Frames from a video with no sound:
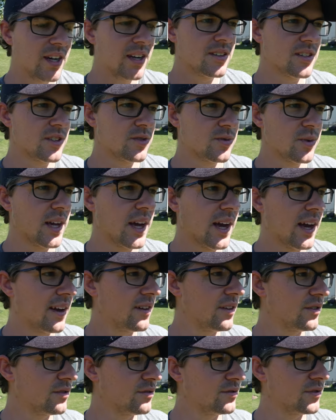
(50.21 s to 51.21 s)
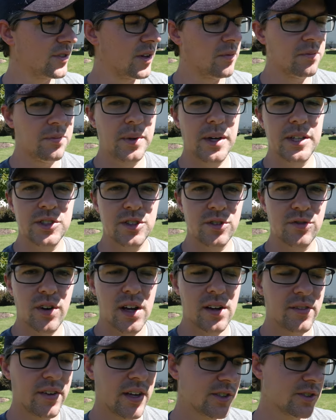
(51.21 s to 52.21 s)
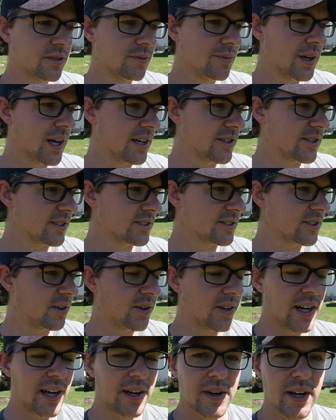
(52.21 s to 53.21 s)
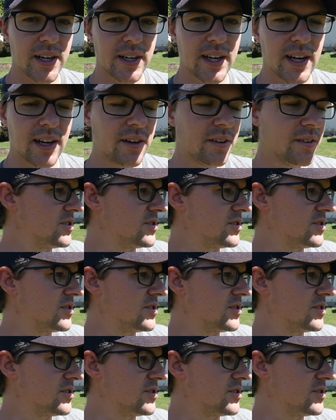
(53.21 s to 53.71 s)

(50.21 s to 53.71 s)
since we have a bunch of renovation projects going on right now.